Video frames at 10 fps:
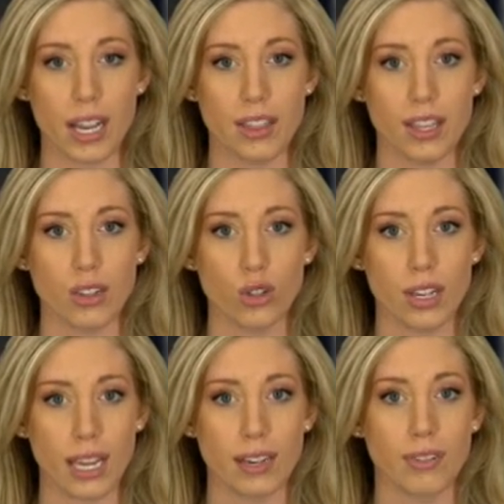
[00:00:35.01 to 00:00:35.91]
and thus should
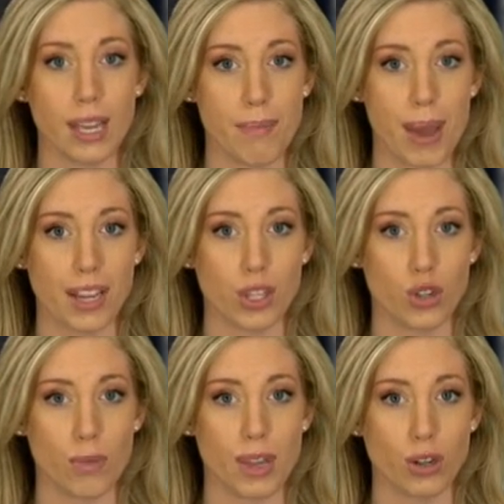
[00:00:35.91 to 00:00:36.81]
negatively impact the
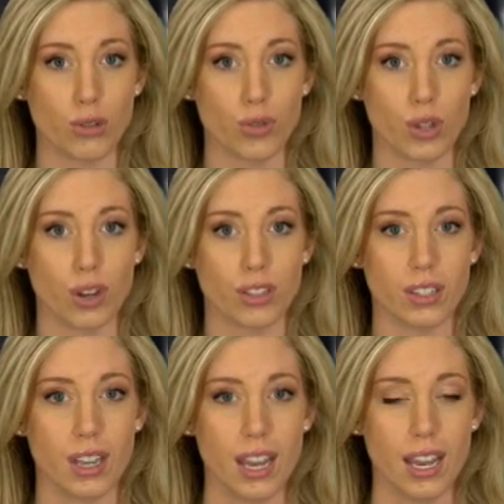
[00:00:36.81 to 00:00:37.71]
chipmaker's results.